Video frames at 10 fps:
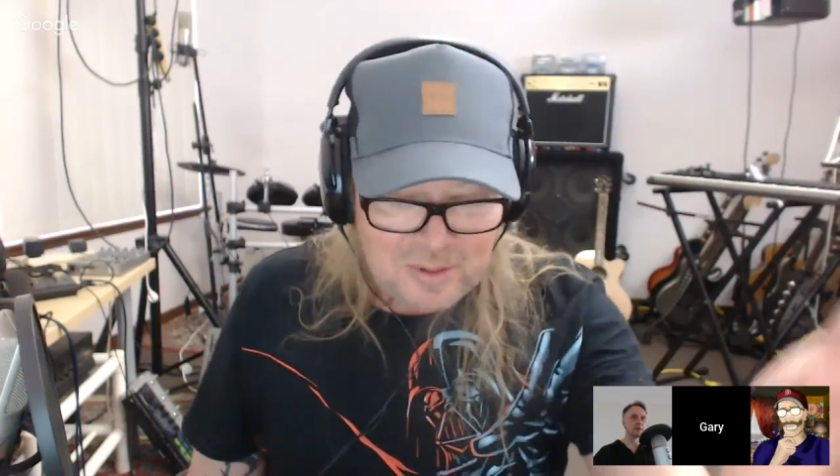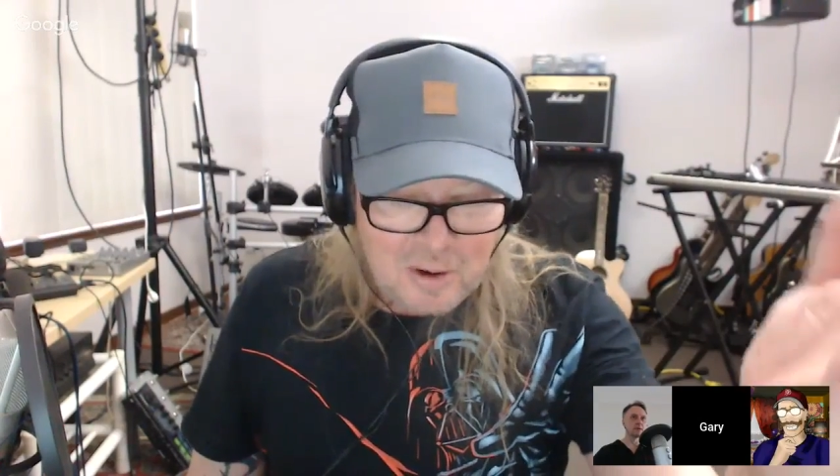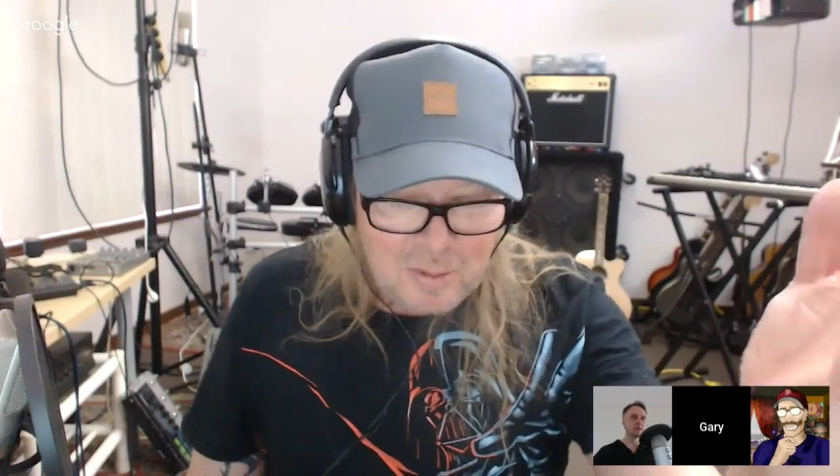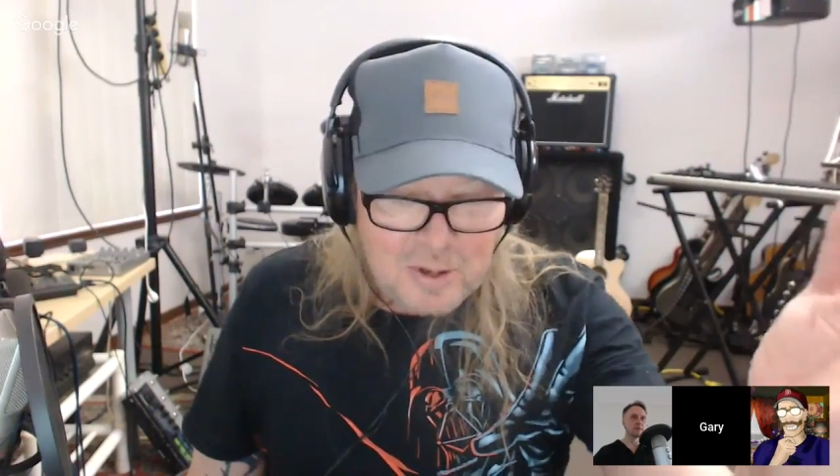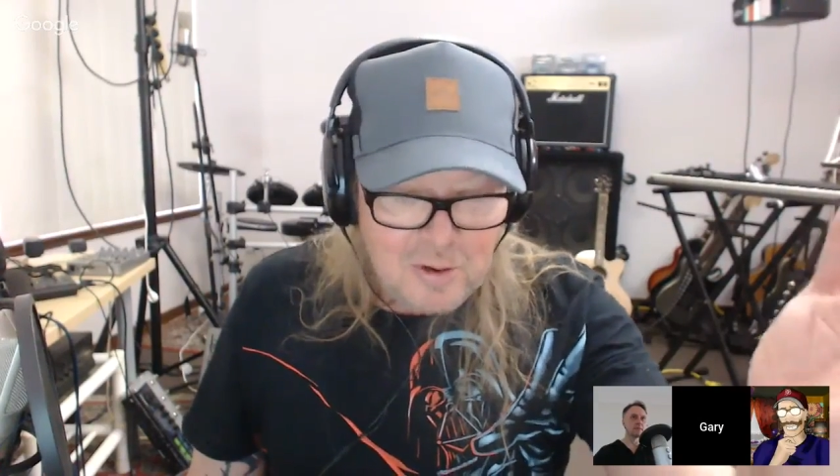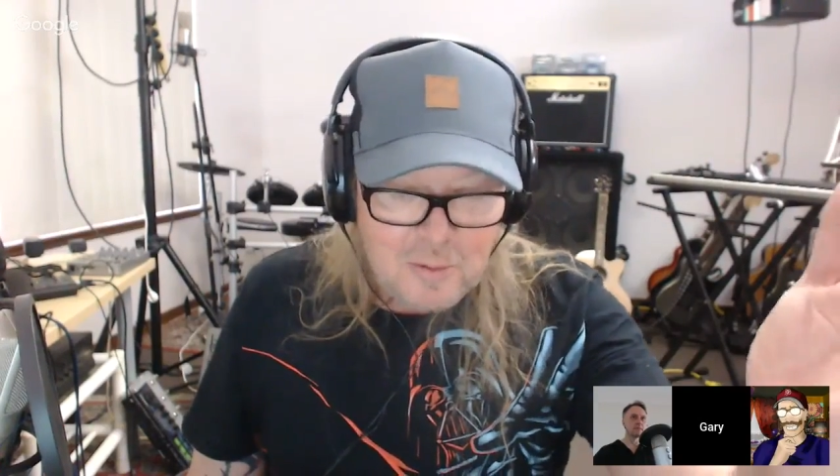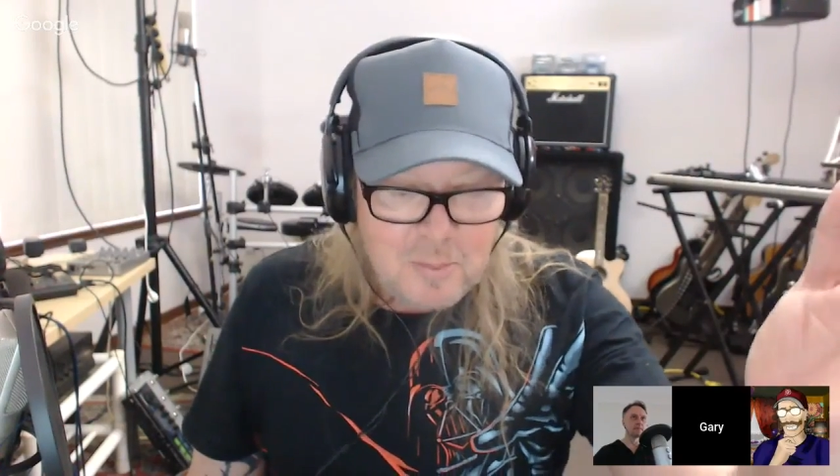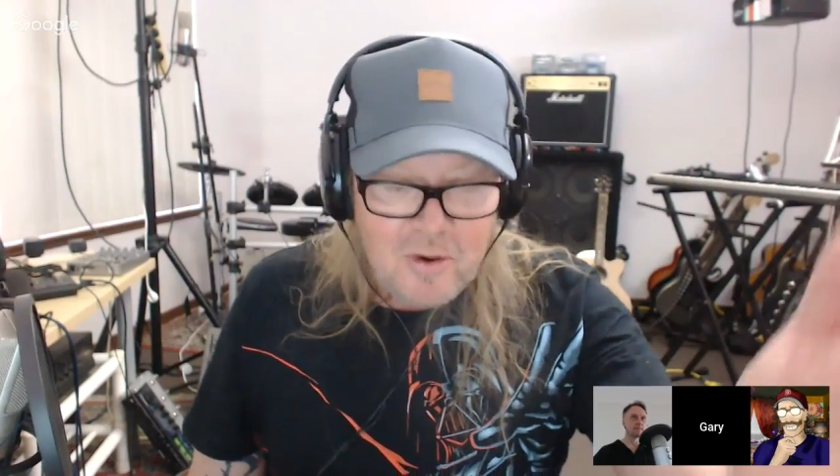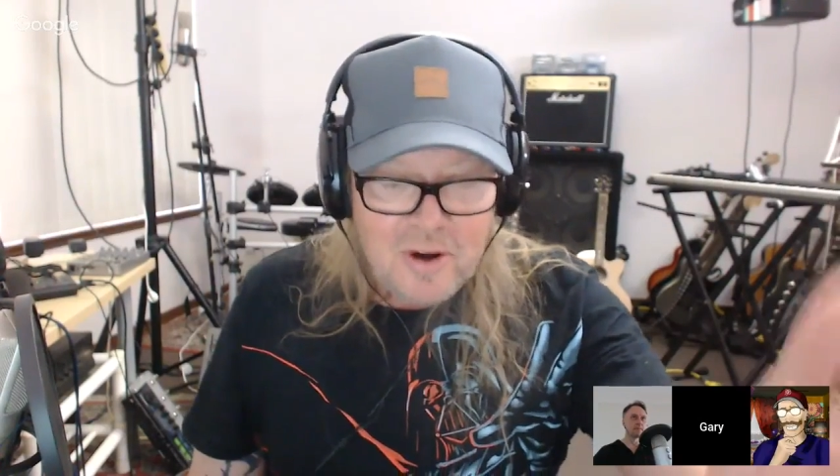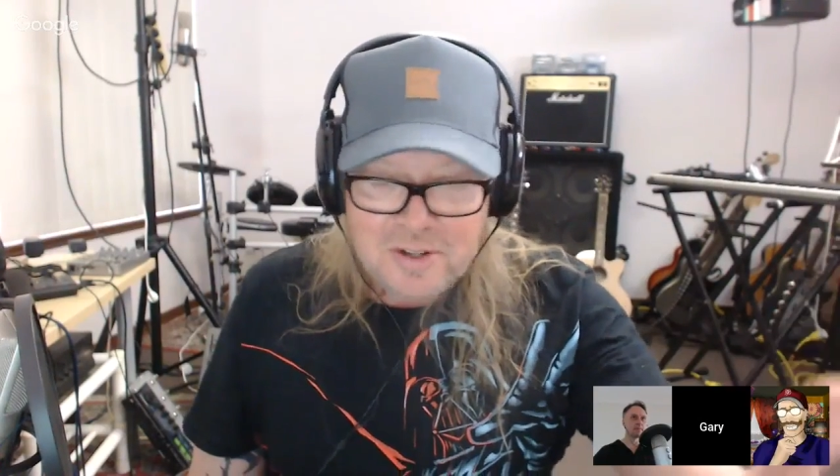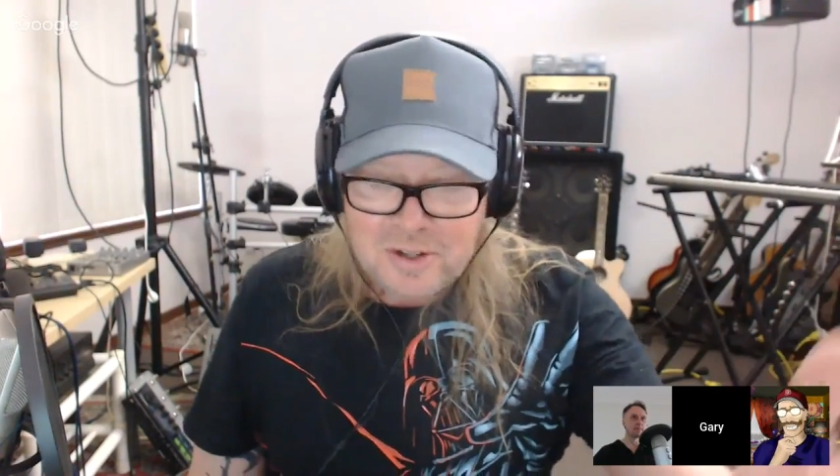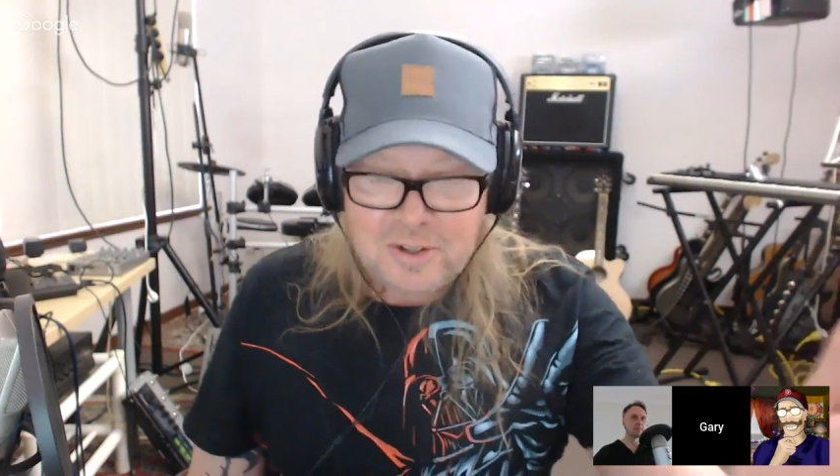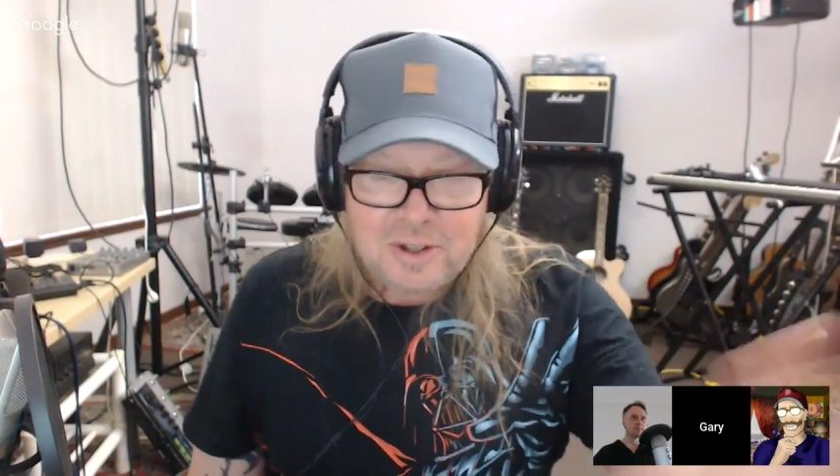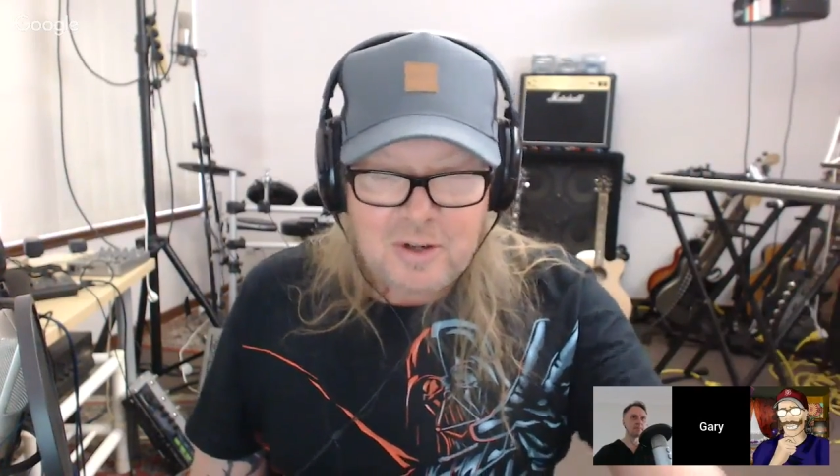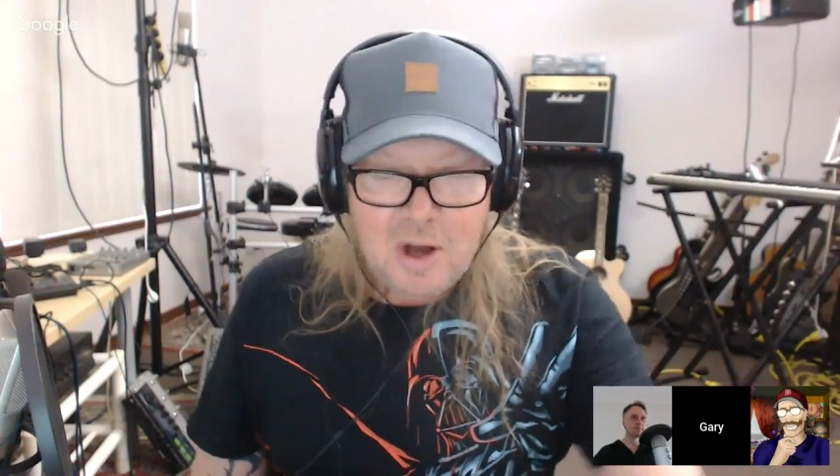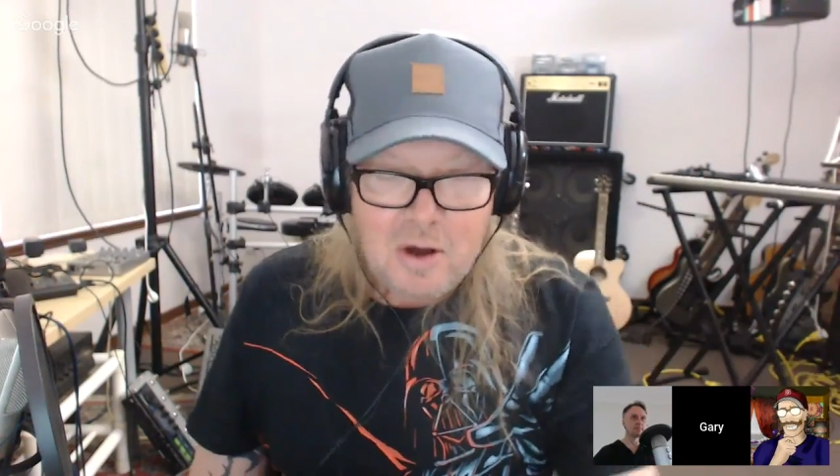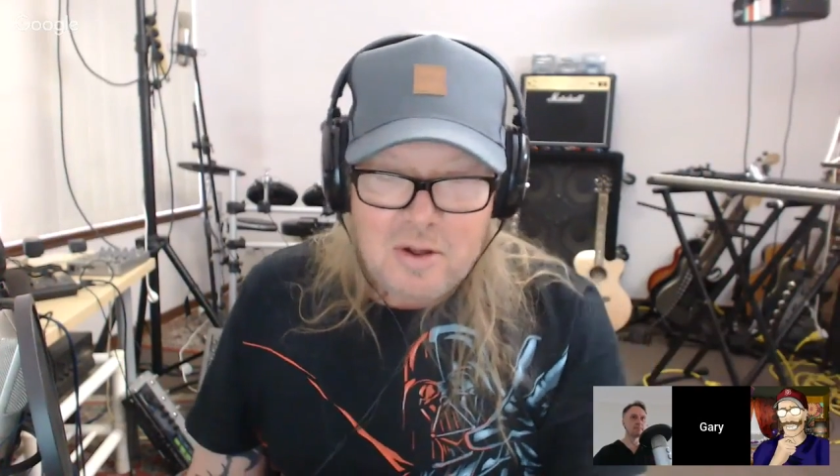be of a mind to think, no,